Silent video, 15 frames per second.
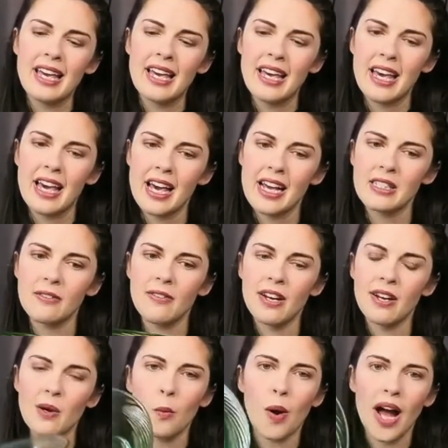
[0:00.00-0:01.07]
It's a
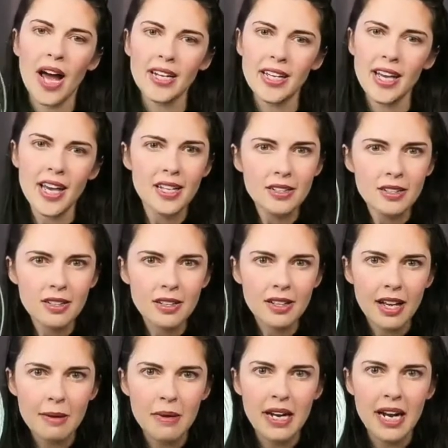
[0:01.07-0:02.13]
very wide candle. I
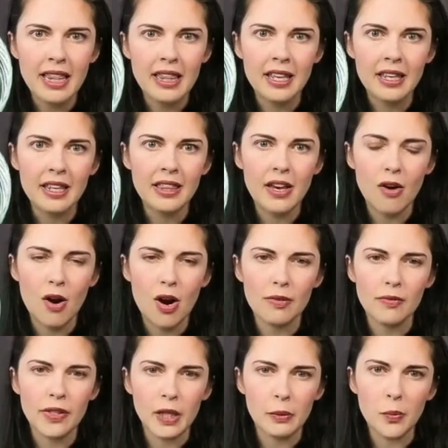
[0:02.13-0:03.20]
mean, I think that they are
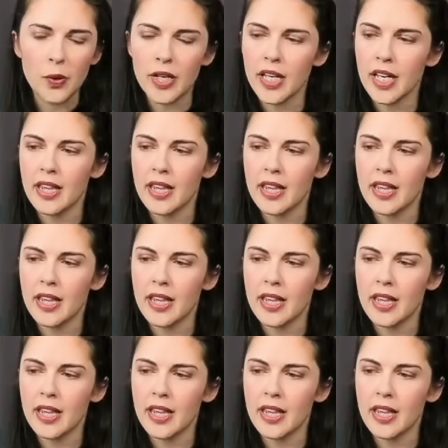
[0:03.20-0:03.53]
really pretty.